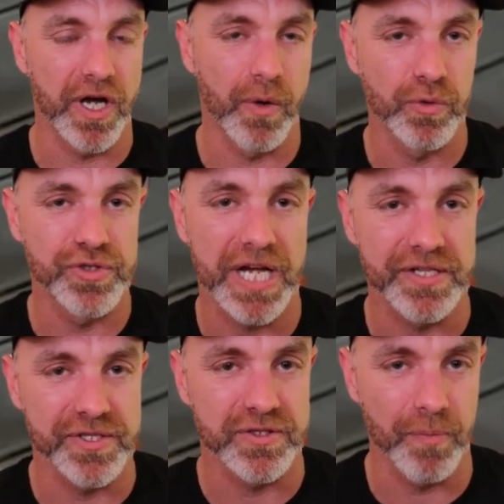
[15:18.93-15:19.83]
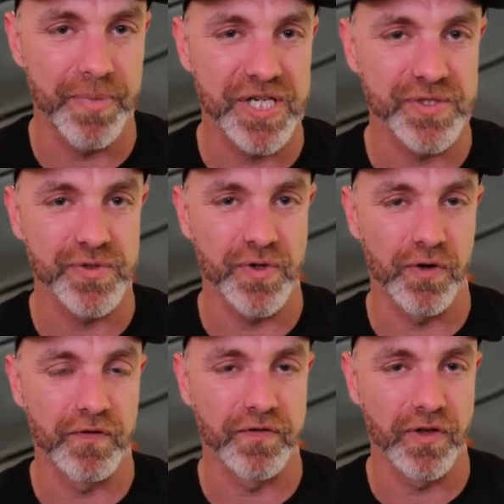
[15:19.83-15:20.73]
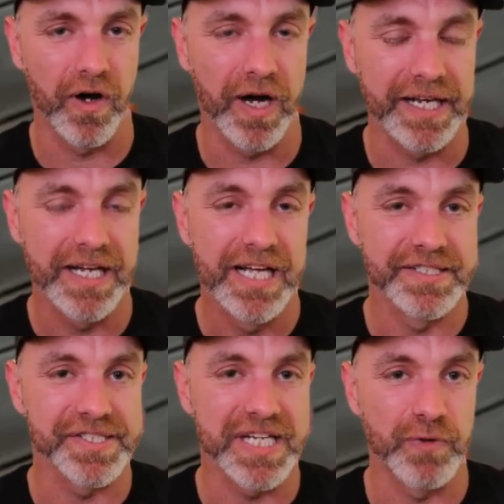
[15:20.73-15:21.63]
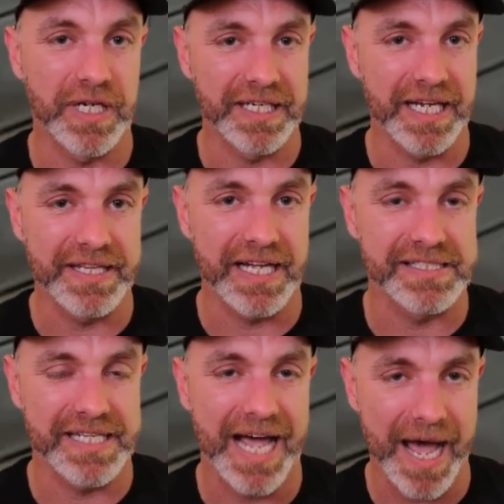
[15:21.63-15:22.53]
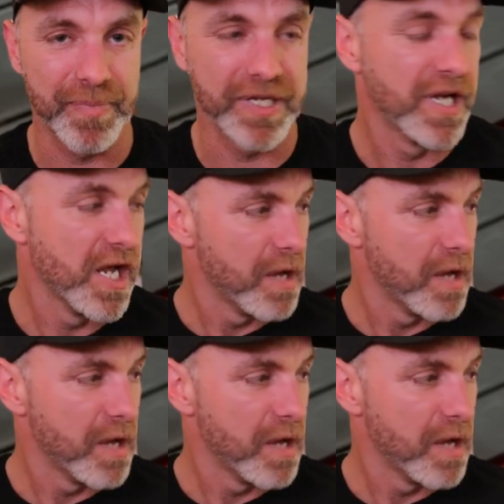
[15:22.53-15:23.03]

I will chat to Slot Pixels offline to see if we can get that to happen.